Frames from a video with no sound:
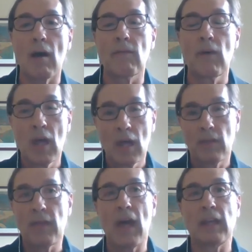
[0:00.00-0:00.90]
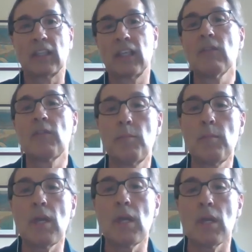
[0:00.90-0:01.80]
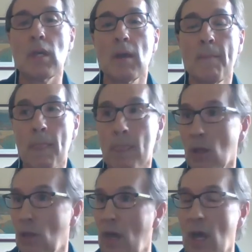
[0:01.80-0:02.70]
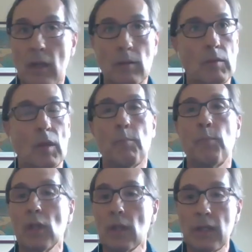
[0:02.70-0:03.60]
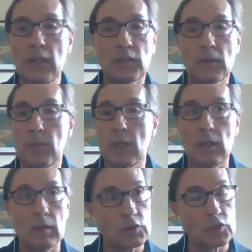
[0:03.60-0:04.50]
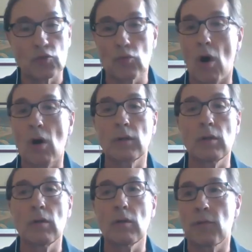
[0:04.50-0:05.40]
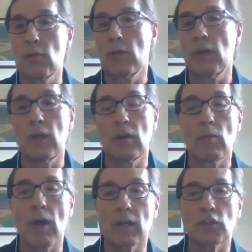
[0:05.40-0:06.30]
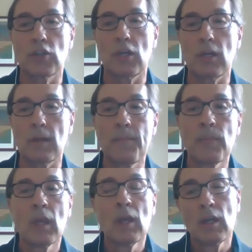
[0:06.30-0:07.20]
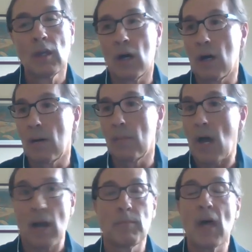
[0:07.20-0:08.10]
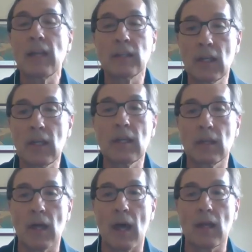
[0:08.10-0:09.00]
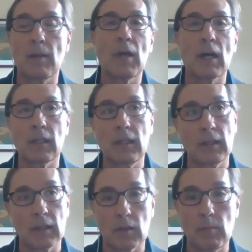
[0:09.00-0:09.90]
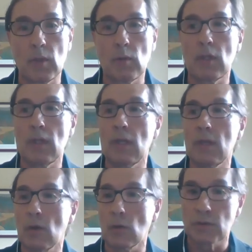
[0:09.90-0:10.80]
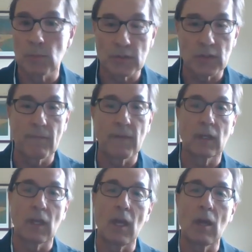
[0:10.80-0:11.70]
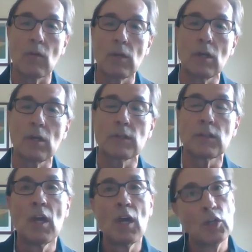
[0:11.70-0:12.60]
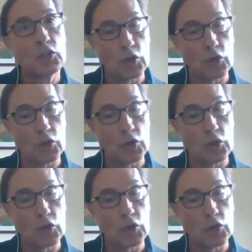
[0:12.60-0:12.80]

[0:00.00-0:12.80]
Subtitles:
have that give me that ability to be stronger through the interaction, I'm not getting that. I'm not getting the community, those specific areas.